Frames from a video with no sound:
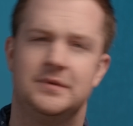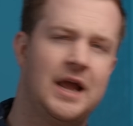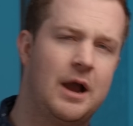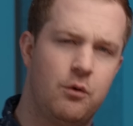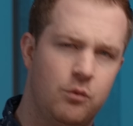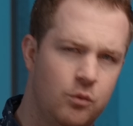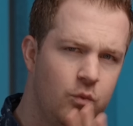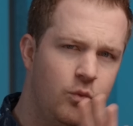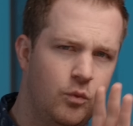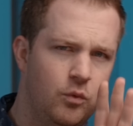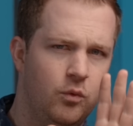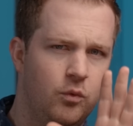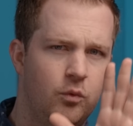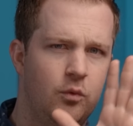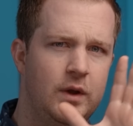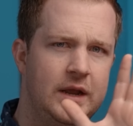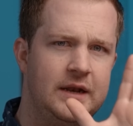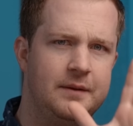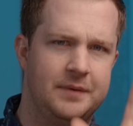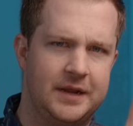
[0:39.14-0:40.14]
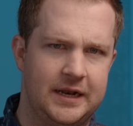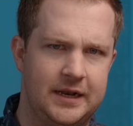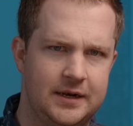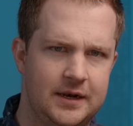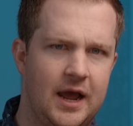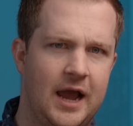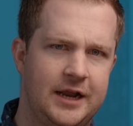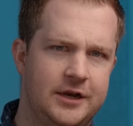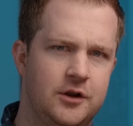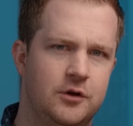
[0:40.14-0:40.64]
Now, wait a minute.
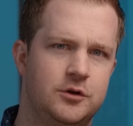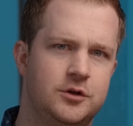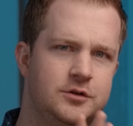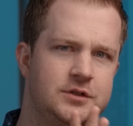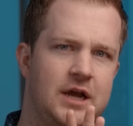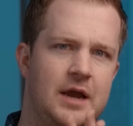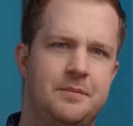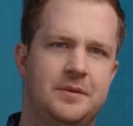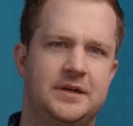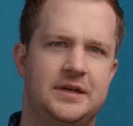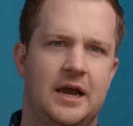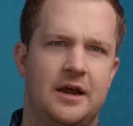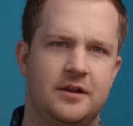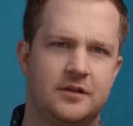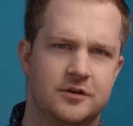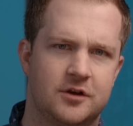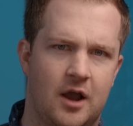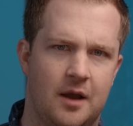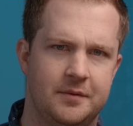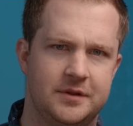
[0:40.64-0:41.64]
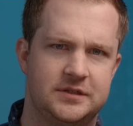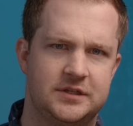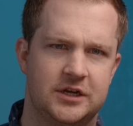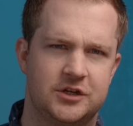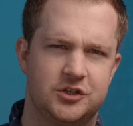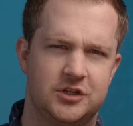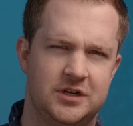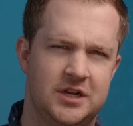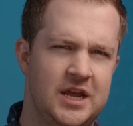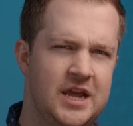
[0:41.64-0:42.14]
I know you're typing down in the comment
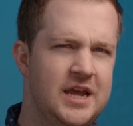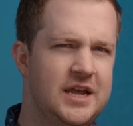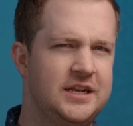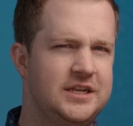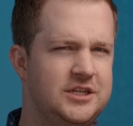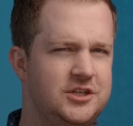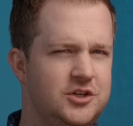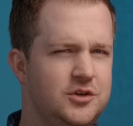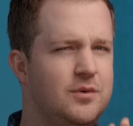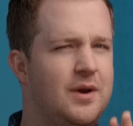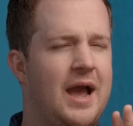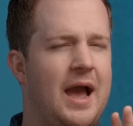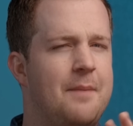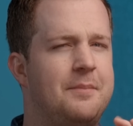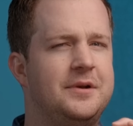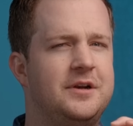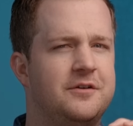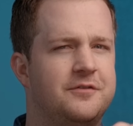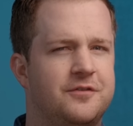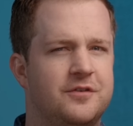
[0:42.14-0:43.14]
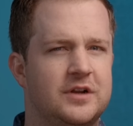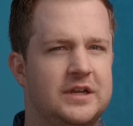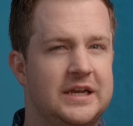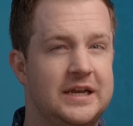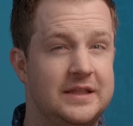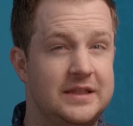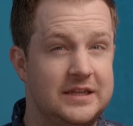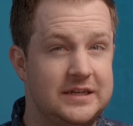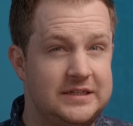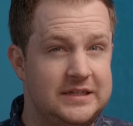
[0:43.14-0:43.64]
section. Did you happen to
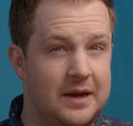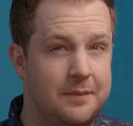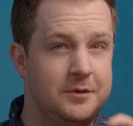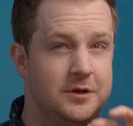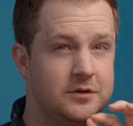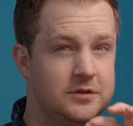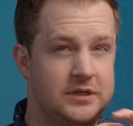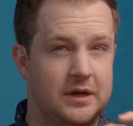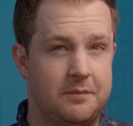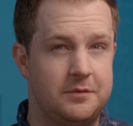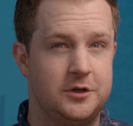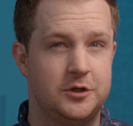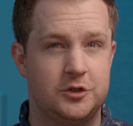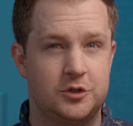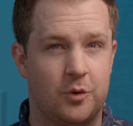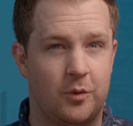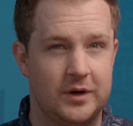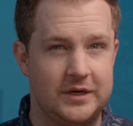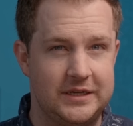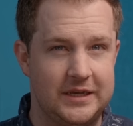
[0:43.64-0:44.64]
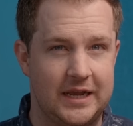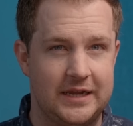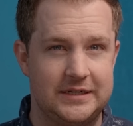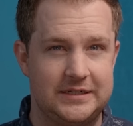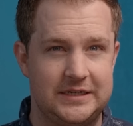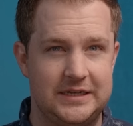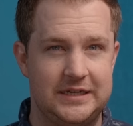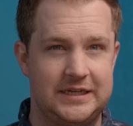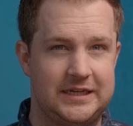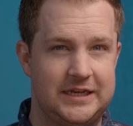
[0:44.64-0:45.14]
forget the WW
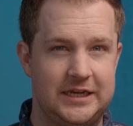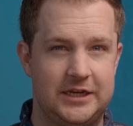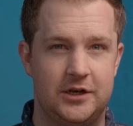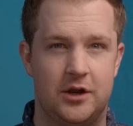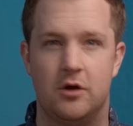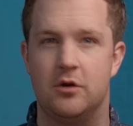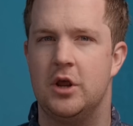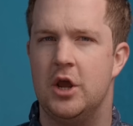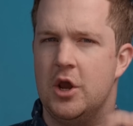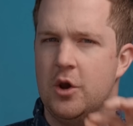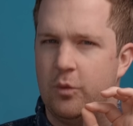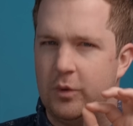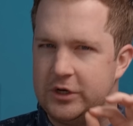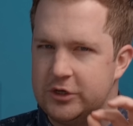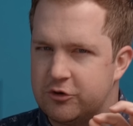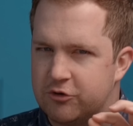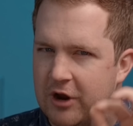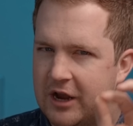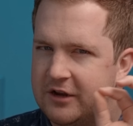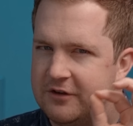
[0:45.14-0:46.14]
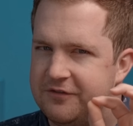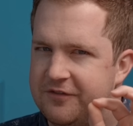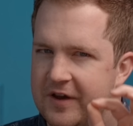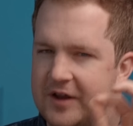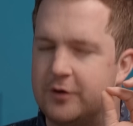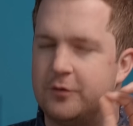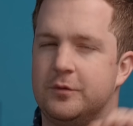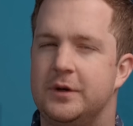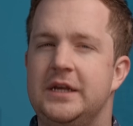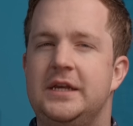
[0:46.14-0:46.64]
2018 keynote when Craig
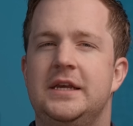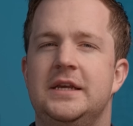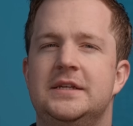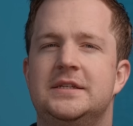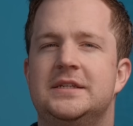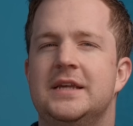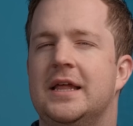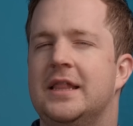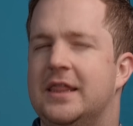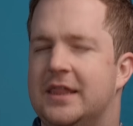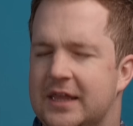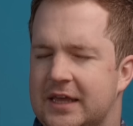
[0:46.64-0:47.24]
Federighi said